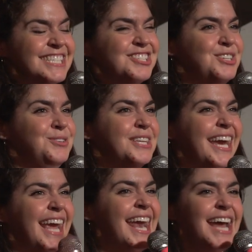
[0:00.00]
She would
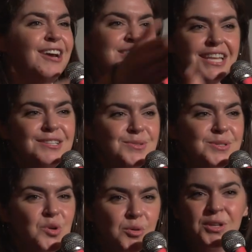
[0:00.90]
like, and I always thought this
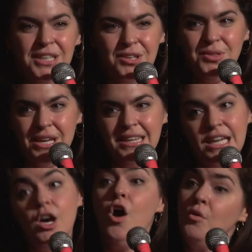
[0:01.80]
was normal, like you think
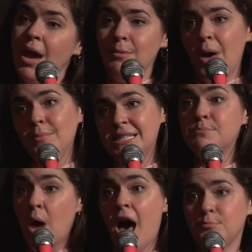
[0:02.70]
like, oh, my mom
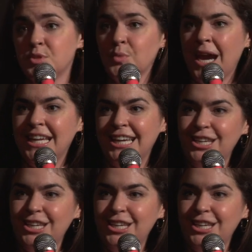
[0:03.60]
is moms, right?